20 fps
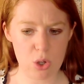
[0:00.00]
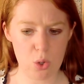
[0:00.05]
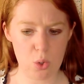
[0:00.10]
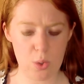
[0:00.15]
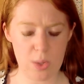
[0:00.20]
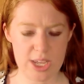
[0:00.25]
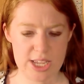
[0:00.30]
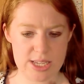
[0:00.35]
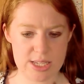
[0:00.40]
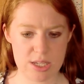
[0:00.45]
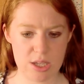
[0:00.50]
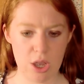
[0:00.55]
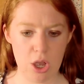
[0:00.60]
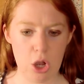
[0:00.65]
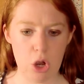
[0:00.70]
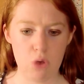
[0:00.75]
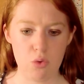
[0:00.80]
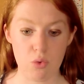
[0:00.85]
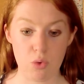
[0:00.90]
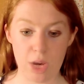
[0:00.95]
who is
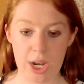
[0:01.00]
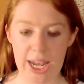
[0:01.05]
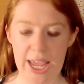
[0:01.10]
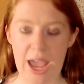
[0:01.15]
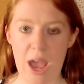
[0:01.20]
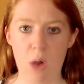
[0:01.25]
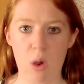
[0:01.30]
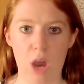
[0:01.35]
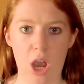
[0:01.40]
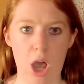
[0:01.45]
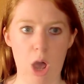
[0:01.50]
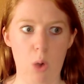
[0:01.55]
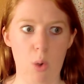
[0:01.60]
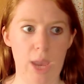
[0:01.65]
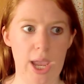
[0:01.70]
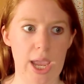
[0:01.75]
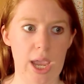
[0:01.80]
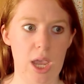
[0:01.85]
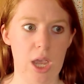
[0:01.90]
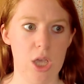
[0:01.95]
really
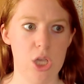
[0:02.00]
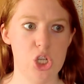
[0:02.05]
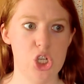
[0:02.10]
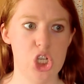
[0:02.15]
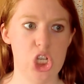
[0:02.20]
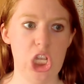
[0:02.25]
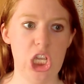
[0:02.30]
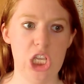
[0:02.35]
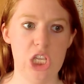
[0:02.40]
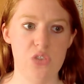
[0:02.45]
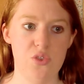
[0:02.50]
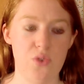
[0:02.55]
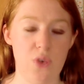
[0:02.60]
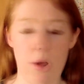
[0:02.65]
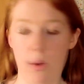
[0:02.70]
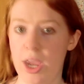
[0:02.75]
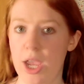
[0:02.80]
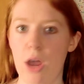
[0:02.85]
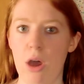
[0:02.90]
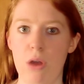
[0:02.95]
outgoing, she is
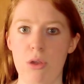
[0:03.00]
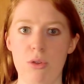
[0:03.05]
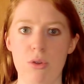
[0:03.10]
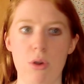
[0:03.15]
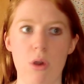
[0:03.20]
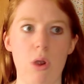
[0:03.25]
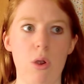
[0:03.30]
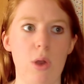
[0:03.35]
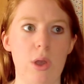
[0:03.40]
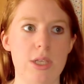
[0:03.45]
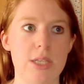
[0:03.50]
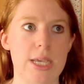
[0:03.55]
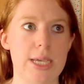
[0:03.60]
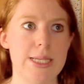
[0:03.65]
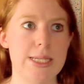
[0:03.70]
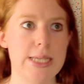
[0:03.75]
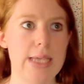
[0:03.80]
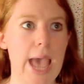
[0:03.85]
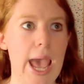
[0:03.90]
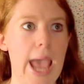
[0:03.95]
very cutthroat, as I
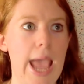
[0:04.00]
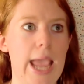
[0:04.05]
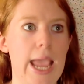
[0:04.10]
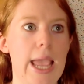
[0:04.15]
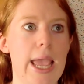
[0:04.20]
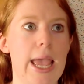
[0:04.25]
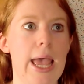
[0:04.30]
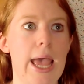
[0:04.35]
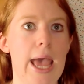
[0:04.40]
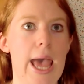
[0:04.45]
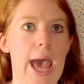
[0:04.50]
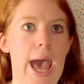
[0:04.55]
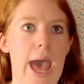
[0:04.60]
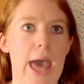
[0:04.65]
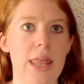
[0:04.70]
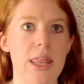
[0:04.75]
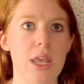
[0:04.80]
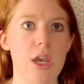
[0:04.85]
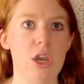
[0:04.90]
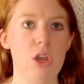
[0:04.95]
say,
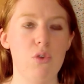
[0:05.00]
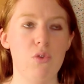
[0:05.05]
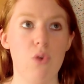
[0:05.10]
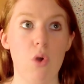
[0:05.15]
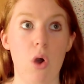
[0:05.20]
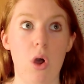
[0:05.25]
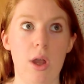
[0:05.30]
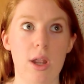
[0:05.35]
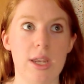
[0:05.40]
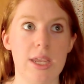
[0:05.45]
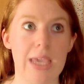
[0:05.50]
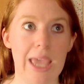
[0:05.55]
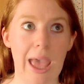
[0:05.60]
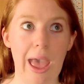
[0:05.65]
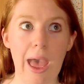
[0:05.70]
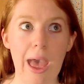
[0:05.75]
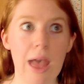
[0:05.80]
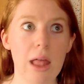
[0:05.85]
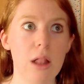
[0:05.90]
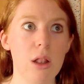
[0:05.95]
and then you've got
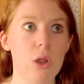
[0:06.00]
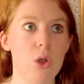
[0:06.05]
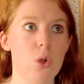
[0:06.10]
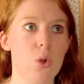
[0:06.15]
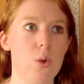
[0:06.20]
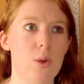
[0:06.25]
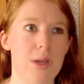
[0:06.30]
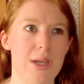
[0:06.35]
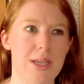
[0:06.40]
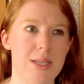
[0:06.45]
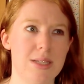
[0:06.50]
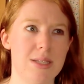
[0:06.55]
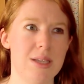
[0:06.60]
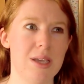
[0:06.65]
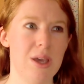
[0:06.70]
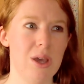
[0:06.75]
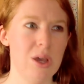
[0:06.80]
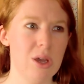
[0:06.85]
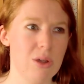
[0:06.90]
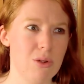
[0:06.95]
Kel, who is,
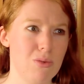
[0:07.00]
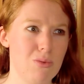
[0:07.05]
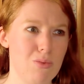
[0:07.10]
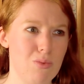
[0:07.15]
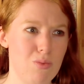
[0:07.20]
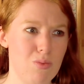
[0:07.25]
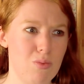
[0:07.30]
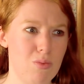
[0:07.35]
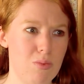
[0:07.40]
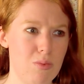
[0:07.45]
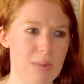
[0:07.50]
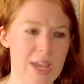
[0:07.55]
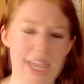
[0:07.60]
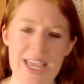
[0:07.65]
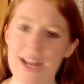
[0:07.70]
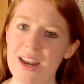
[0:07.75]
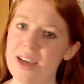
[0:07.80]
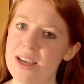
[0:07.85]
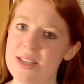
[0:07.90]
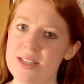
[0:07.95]

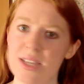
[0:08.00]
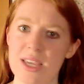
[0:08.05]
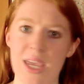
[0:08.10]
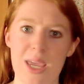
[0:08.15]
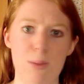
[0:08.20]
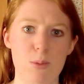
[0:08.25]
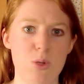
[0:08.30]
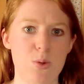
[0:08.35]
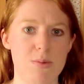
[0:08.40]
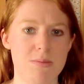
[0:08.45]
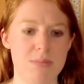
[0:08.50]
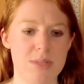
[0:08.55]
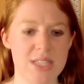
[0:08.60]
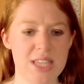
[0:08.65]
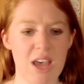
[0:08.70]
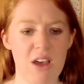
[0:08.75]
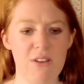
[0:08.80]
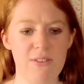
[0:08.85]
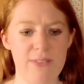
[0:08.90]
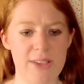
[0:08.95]
he likes to keep to
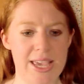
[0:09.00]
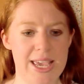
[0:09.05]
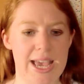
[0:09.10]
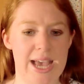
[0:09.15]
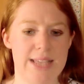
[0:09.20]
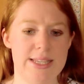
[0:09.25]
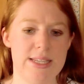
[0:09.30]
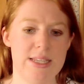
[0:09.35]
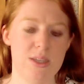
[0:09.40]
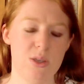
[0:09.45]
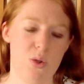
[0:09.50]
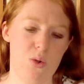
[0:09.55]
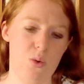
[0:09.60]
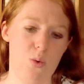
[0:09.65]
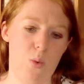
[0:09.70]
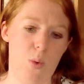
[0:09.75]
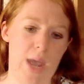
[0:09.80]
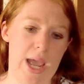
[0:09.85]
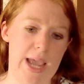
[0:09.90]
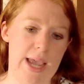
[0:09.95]
himself, he has his
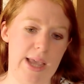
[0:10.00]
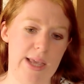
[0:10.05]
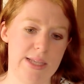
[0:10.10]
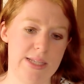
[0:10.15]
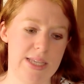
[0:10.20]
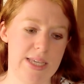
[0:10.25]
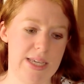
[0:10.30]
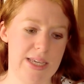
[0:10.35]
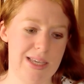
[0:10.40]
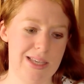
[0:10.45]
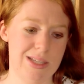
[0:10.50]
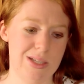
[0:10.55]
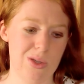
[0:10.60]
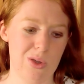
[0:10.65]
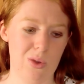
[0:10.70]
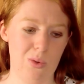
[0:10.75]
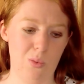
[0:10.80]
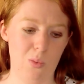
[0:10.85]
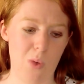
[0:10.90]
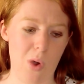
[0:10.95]
own ways, he's
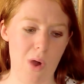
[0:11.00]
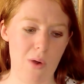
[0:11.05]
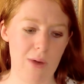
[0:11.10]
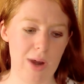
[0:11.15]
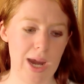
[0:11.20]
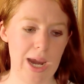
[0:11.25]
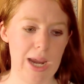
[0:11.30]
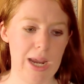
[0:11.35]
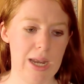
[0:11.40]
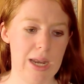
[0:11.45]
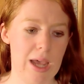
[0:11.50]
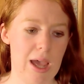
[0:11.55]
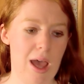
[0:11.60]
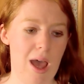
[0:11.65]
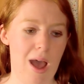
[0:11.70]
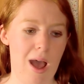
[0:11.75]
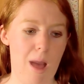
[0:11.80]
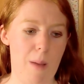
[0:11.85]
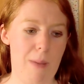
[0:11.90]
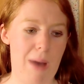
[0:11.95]
worried
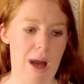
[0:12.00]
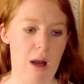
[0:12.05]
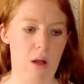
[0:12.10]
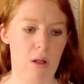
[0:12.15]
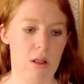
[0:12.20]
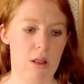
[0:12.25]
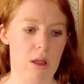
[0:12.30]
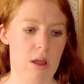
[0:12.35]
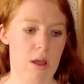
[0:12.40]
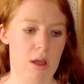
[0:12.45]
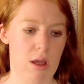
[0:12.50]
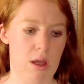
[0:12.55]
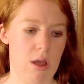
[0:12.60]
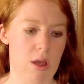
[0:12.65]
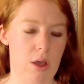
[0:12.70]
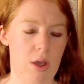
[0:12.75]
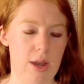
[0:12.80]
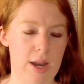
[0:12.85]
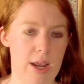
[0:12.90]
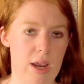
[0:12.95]
about
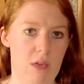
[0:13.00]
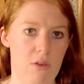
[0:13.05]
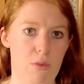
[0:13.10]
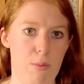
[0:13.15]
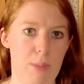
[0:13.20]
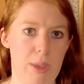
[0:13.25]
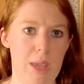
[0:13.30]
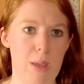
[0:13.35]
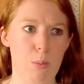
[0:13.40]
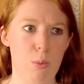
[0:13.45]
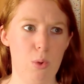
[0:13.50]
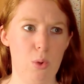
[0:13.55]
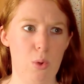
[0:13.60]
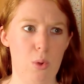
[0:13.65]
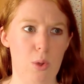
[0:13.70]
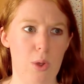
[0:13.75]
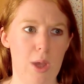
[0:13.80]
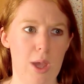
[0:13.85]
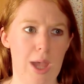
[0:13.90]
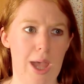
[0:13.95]
hurting other
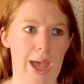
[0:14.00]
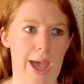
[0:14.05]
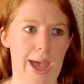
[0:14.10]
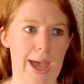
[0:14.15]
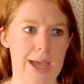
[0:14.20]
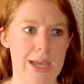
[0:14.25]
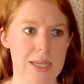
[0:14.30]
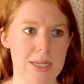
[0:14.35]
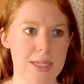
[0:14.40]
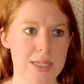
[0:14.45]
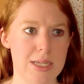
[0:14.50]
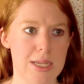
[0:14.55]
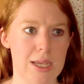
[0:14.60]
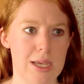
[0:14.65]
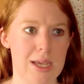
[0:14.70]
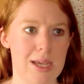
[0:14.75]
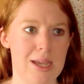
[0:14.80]
people, and